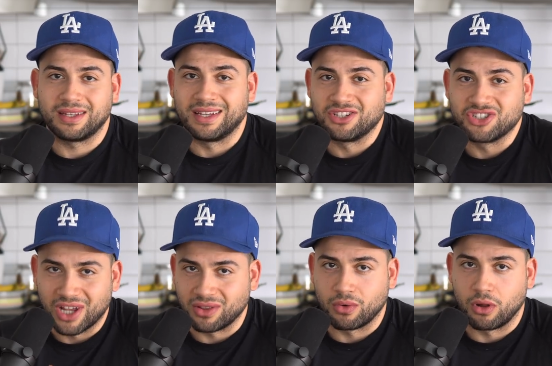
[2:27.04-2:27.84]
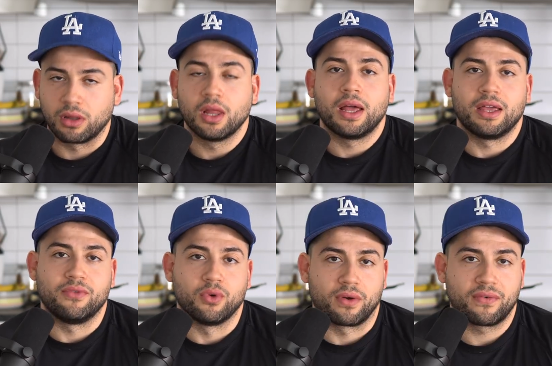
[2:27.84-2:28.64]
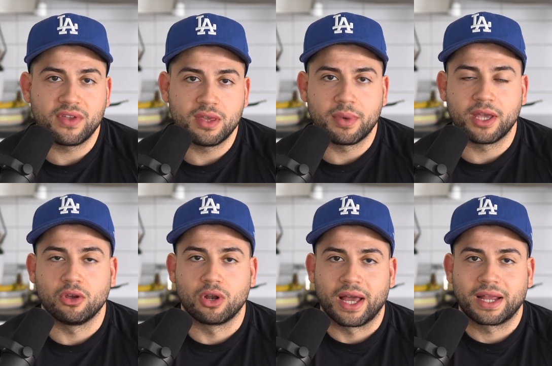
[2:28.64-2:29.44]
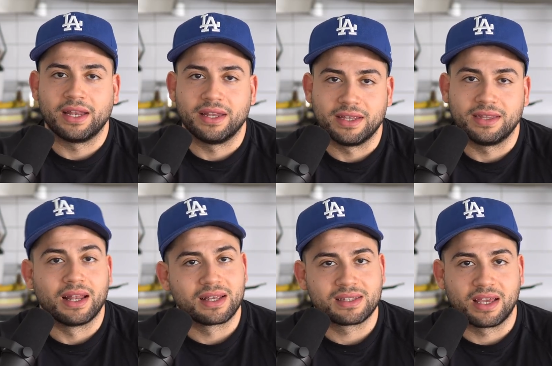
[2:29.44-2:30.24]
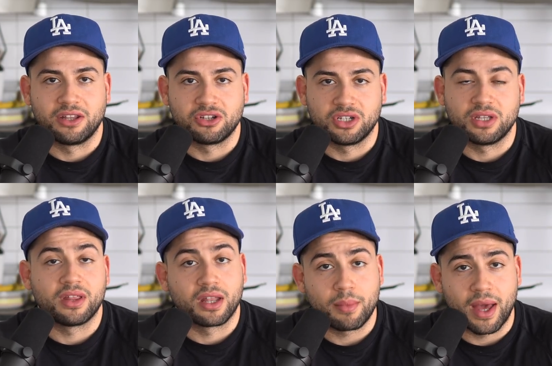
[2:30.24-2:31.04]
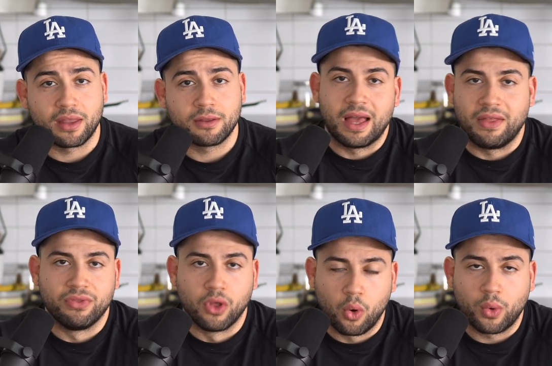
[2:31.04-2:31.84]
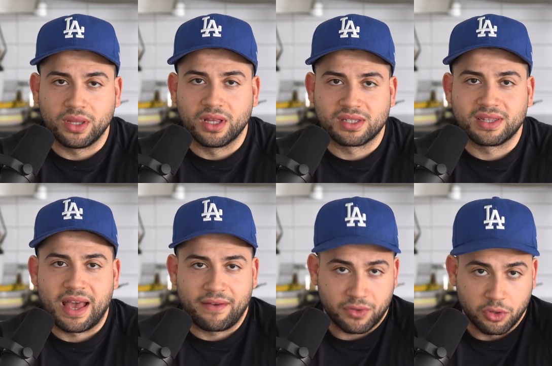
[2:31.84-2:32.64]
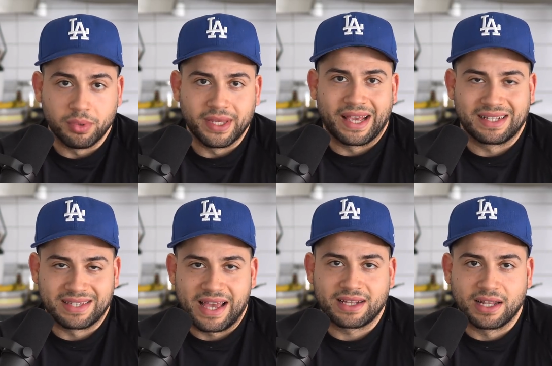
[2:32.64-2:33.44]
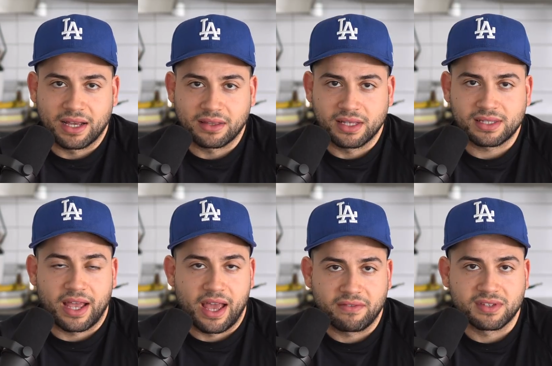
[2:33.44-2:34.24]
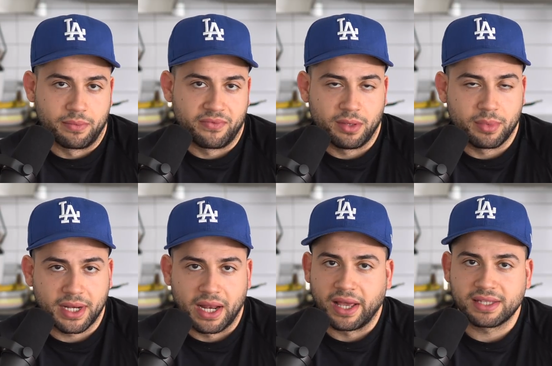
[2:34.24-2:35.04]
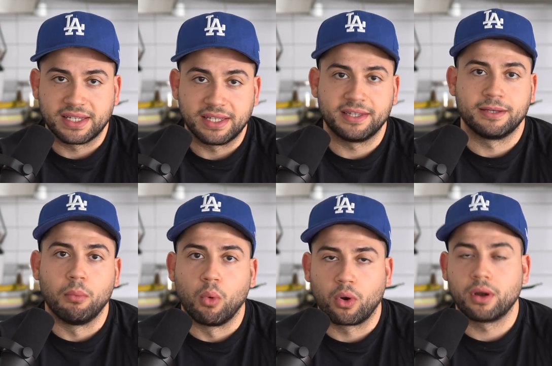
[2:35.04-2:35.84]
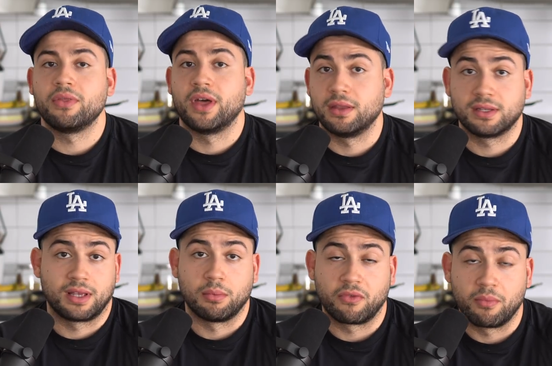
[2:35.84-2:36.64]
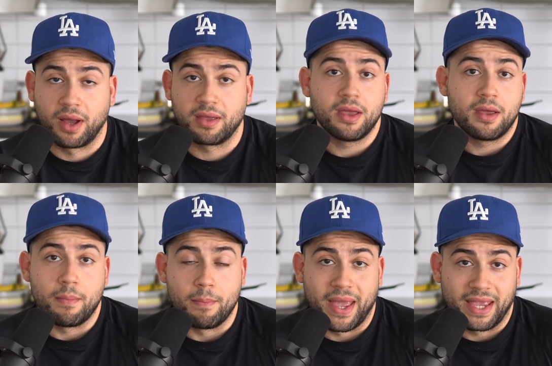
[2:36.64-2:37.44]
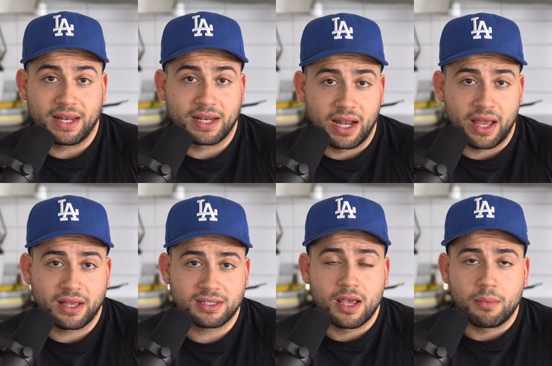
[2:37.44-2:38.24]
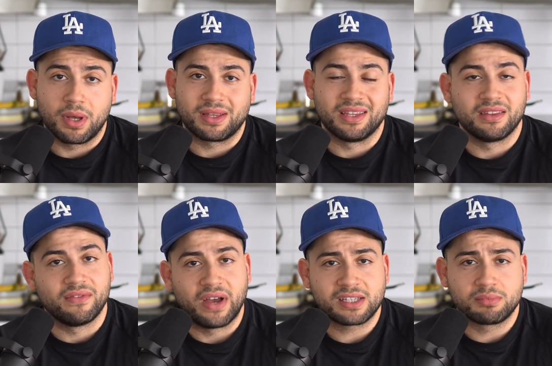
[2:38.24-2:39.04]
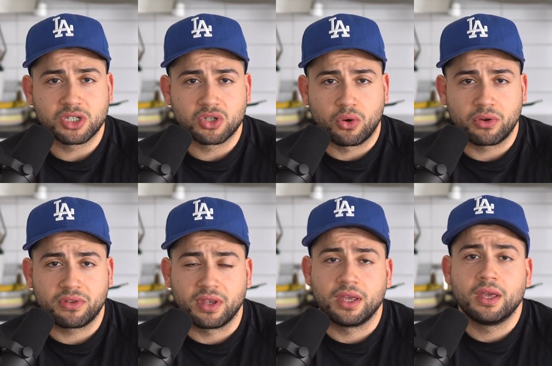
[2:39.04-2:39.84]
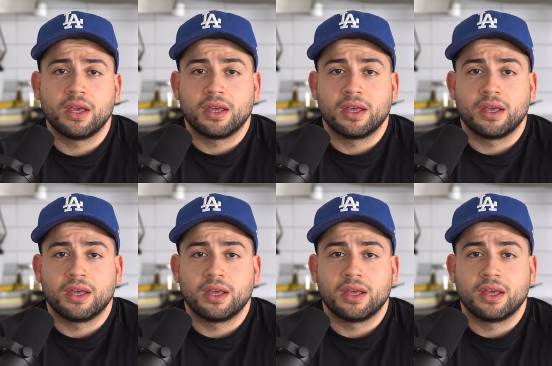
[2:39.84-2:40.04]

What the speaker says: in general, if you're a female, you likely need less energy than a man. And no, it doesn't have to be exactly like this. I have some female clients eating more than some of my male clients, but in the vast majority,